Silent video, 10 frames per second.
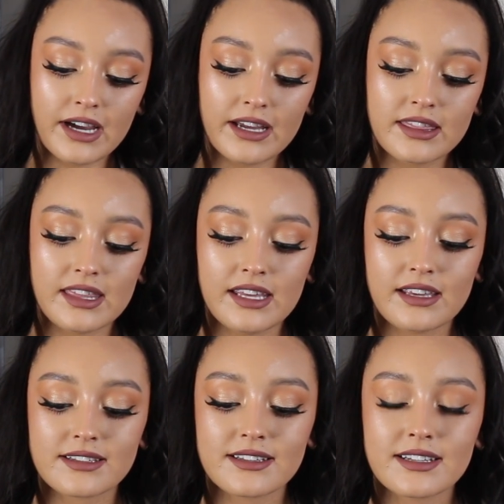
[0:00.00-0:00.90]
I
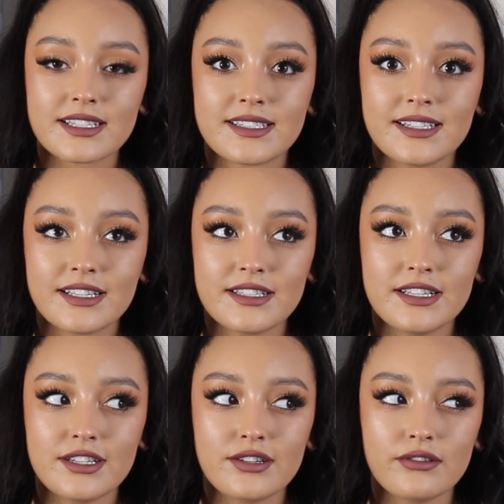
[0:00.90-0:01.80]
think it's like
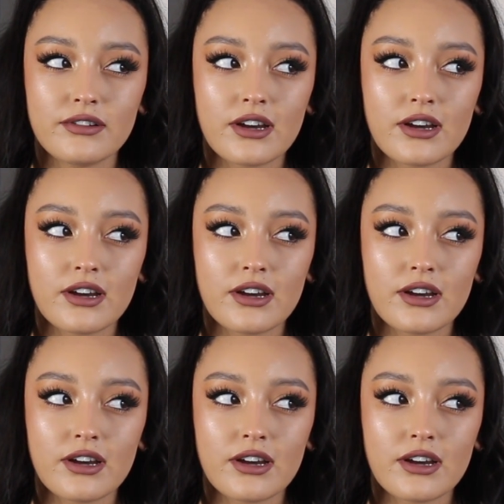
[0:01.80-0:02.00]
$62,